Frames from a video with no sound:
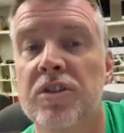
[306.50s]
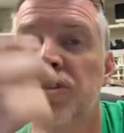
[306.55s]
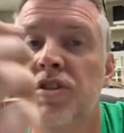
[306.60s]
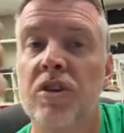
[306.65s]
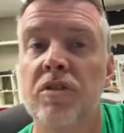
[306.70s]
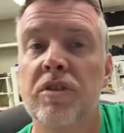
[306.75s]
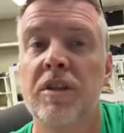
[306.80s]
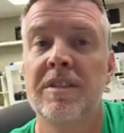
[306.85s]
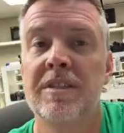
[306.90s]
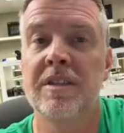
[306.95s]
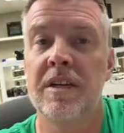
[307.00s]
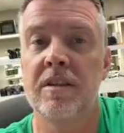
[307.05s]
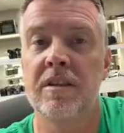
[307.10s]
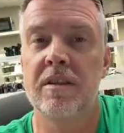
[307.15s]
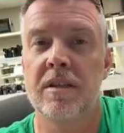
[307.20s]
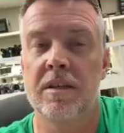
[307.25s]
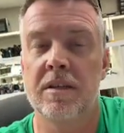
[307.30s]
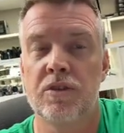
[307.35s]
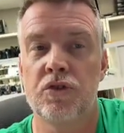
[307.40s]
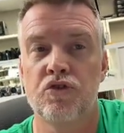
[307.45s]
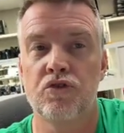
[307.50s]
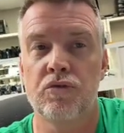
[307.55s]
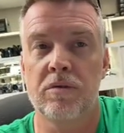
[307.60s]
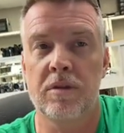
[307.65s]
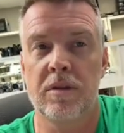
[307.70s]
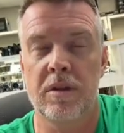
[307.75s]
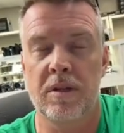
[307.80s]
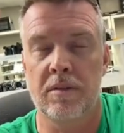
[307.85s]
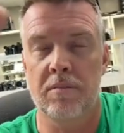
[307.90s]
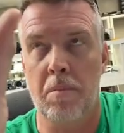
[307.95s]
So
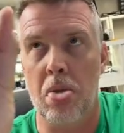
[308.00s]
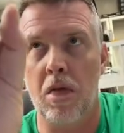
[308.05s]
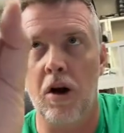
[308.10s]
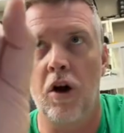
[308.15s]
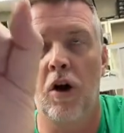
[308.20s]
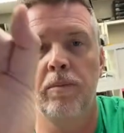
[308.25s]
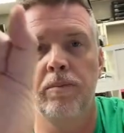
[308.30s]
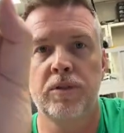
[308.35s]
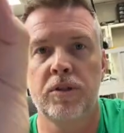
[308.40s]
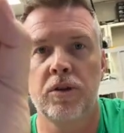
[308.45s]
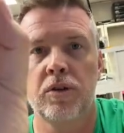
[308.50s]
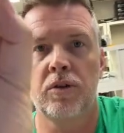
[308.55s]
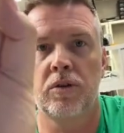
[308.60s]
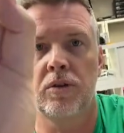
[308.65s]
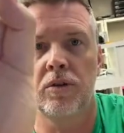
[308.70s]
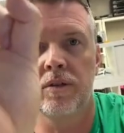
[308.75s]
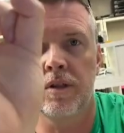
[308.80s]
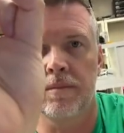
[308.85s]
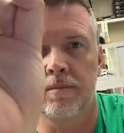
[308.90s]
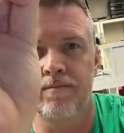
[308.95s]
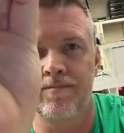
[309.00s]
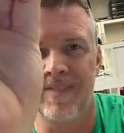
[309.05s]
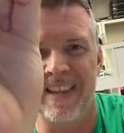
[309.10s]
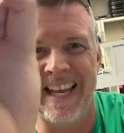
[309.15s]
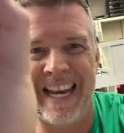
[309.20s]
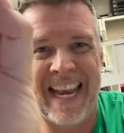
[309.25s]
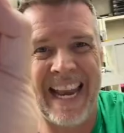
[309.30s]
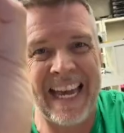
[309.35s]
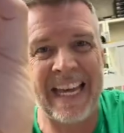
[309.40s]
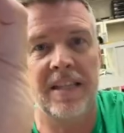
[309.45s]
the optical, the
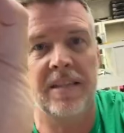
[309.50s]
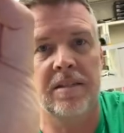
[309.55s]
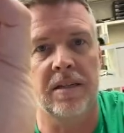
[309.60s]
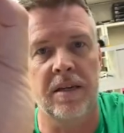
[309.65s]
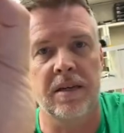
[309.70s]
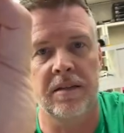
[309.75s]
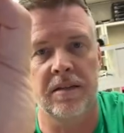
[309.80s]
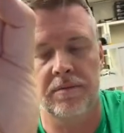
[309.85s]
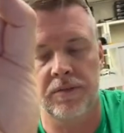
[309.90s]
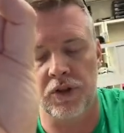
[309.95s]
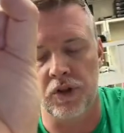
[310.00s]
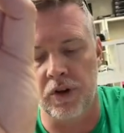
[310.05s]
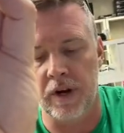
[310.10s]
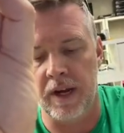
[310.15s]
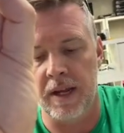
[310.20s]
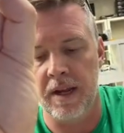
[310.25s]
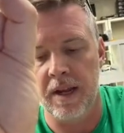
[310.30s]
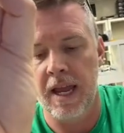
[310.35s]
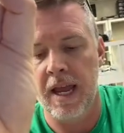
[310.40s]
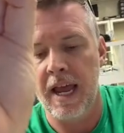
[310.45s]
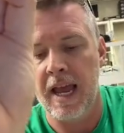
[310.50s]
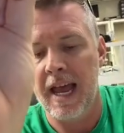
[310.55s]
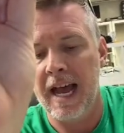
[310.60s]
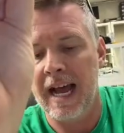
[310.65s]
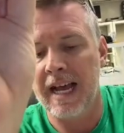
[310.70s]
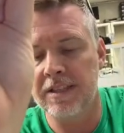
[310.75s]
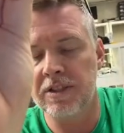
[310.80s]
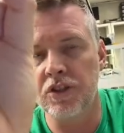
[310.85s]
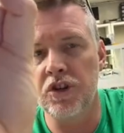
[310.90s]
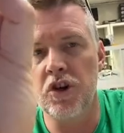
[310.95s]
laser, sorry,
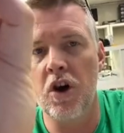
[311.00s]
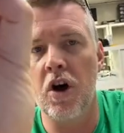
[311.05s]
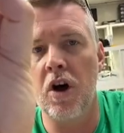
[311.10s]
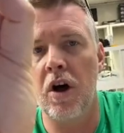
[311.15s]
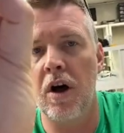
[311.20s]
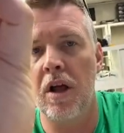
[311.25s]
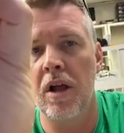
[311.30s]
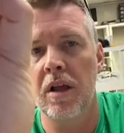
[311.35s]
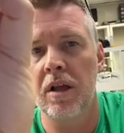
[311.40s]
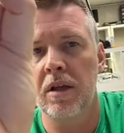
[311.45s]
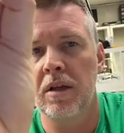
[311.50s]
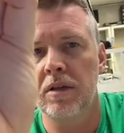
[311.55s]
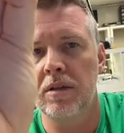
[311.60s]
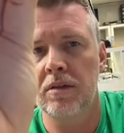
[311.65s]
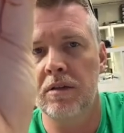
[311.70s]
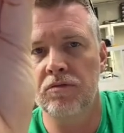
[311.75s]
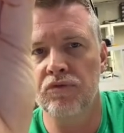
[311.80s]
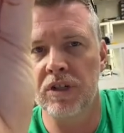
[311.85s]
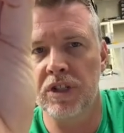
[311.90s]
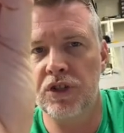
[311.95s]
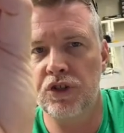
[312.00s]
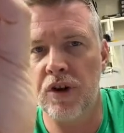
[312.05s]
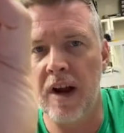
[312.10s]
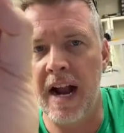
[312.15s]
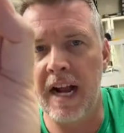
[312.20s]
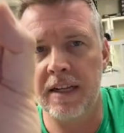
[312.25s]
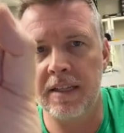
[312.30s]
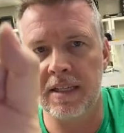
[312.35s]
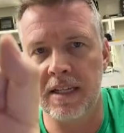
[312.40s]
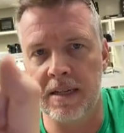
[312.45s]
has not
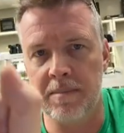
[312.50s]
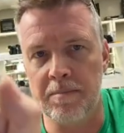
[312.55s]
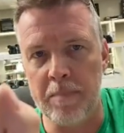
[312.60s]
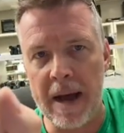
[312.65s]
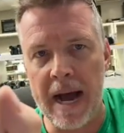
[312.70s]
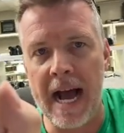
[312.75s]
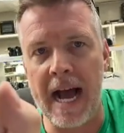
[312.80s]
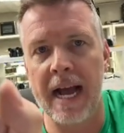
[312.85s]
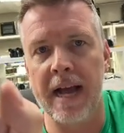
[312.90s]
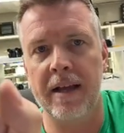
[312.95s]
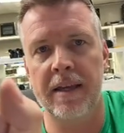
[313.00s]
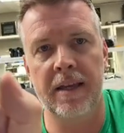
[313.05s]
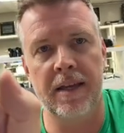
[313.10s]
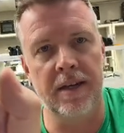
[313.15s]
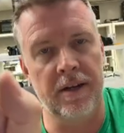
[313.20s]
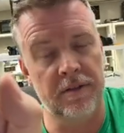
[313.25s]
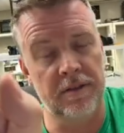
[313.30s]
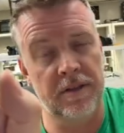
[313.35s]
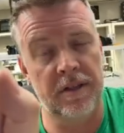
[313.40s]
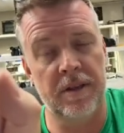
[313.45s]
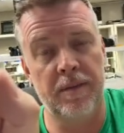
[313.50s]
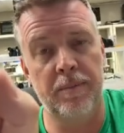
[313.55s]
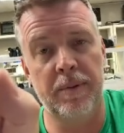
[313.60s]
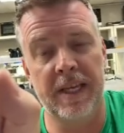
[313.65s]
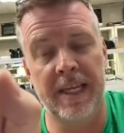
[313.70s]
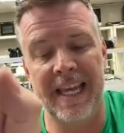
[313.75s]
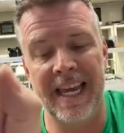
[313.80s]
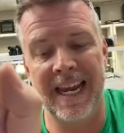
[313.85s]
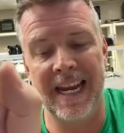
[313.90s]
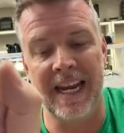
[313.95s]
retracted back, you know, to the
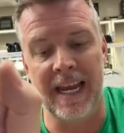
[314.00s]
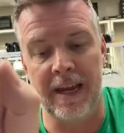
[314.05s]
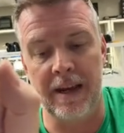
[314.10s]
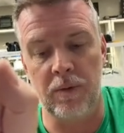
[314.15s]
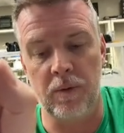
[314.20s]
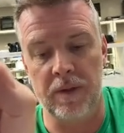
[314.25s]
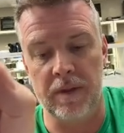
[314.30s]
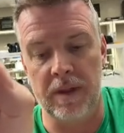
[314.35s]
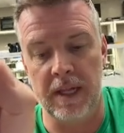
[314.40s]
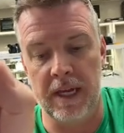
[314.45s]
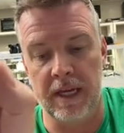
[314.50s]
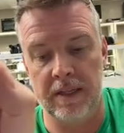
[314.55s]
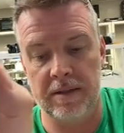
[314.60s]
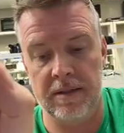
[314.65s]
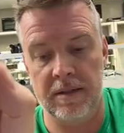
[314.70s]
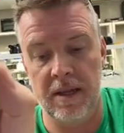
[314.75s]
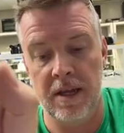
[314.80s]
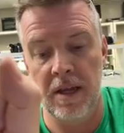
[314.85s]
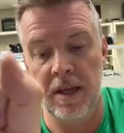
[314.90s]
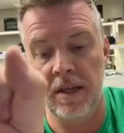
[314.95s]
beginning with this.